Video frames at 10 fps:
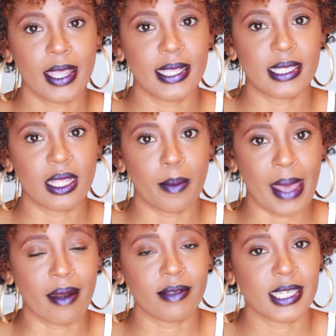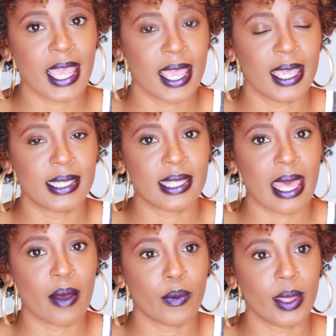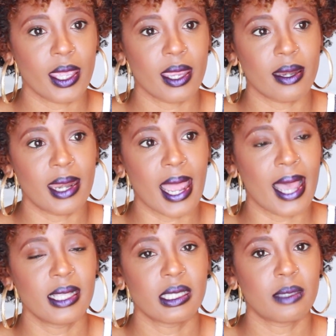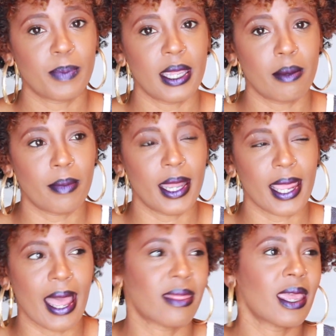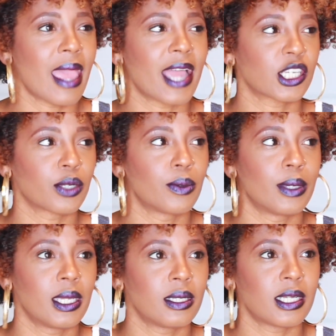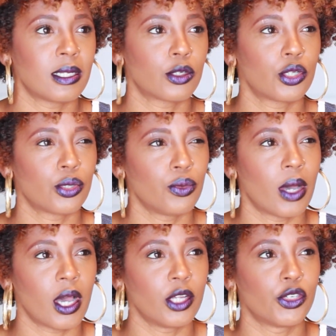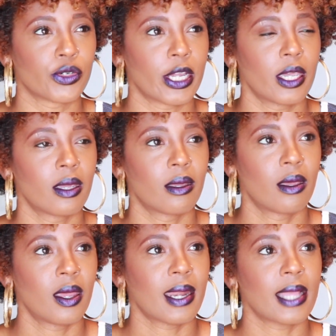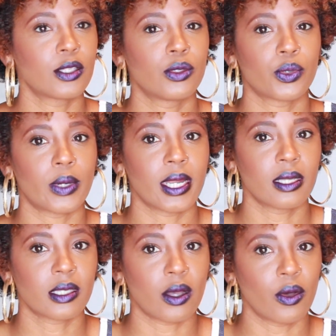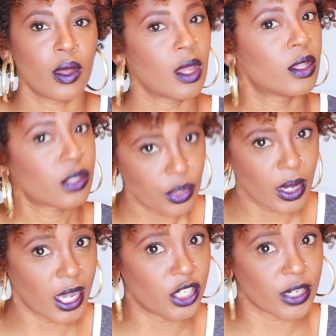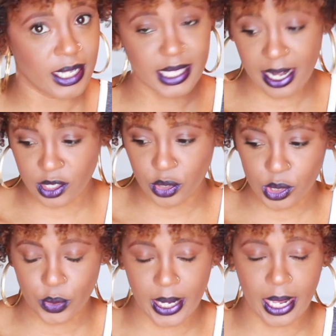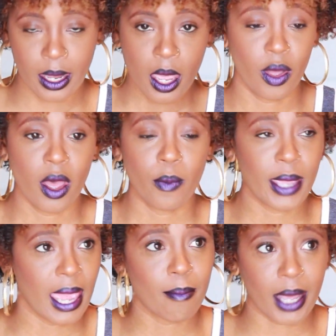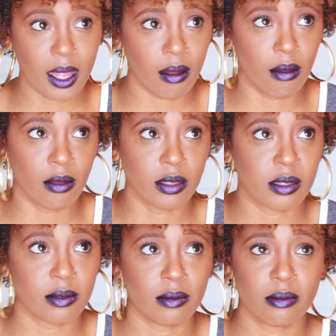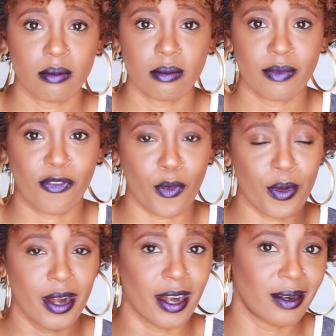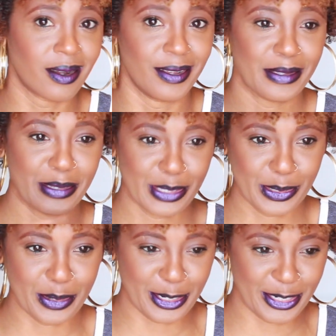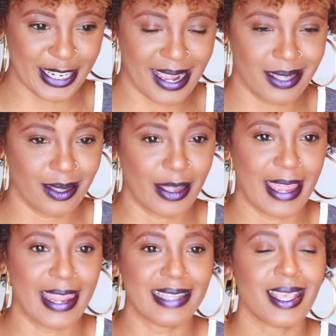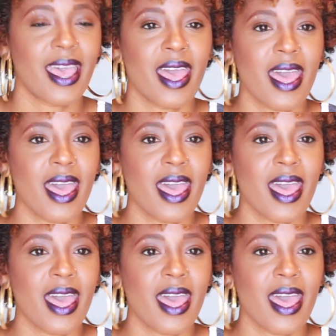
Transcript: is the amount of days that we cannot spend money. I think actually we did 200, not 220. So 200 instead of 220. We can't buy clothes for 200 days. Okay,